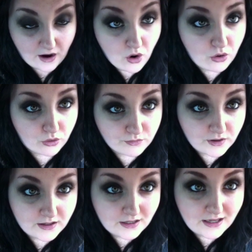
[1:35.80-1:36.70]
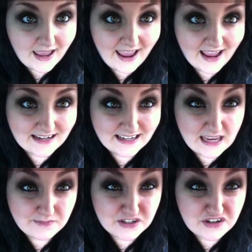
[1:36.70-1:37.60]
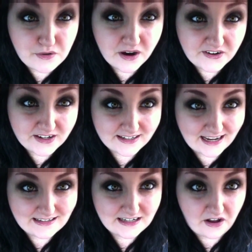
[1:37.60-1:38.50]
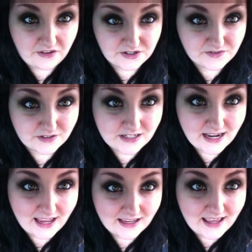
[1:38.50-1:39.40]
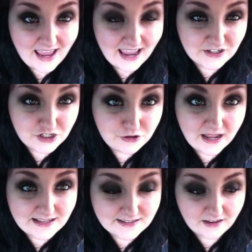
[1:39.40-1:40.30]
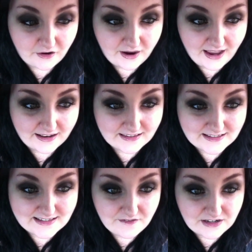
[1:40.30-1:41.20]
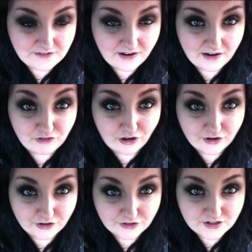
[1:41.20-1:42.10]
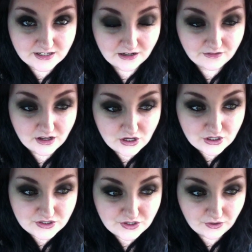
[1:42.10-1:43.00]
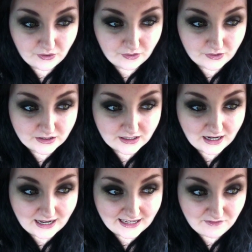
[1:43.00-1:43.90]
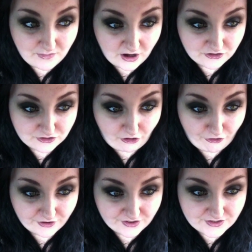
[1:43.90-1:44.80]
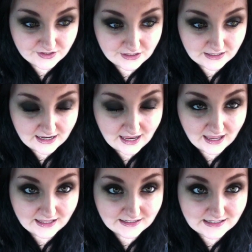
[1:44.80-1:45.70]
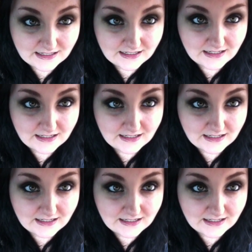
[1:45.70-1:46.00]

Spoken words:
home, and it came to $290 for today. And 2 days ago I had the $75 ultrasound, so I gave him $100, and